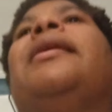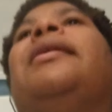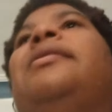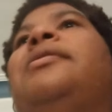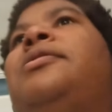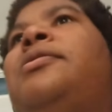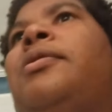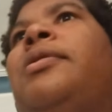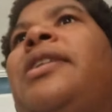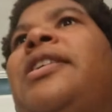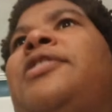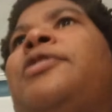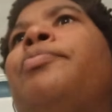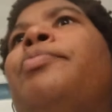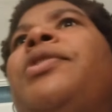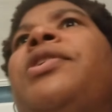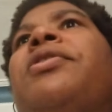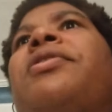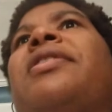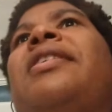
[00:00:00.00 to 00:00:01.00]
And so they
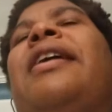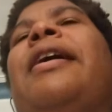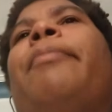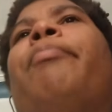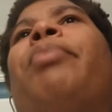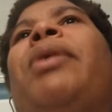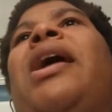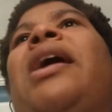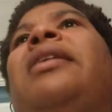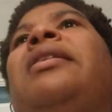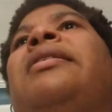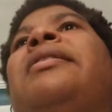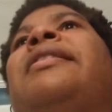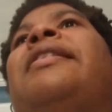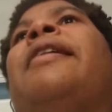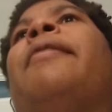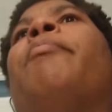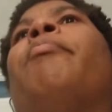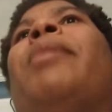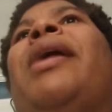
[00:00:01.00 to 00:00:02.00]
smear campaign and
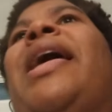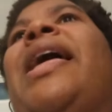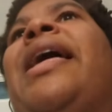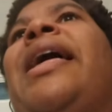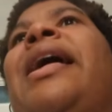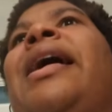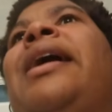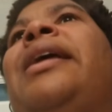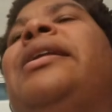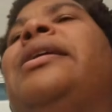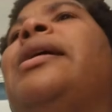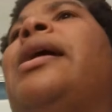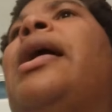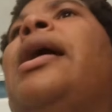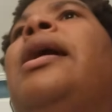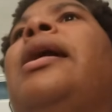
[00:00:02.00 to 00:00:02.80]
get mad